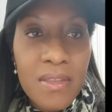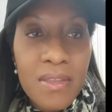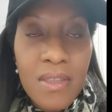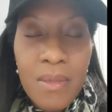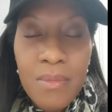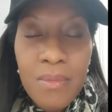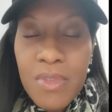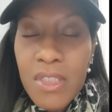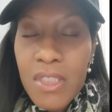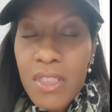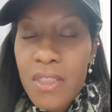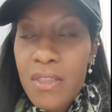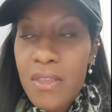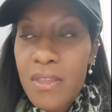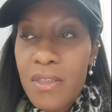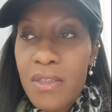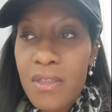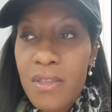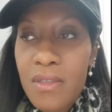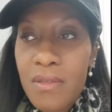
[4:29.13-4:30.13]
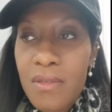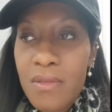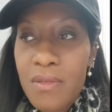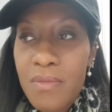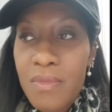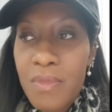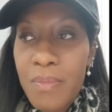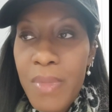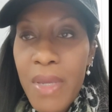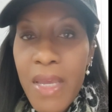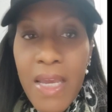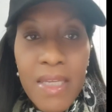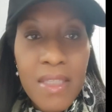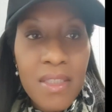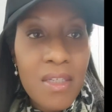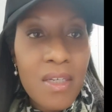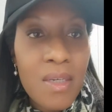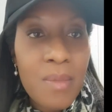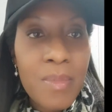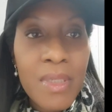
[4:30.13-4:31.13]
I'm just
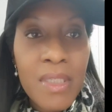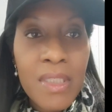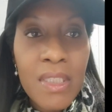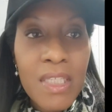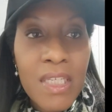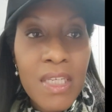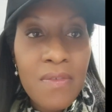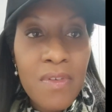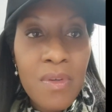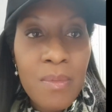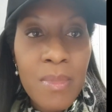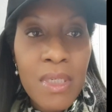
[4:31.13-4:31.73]
packed up and leaving,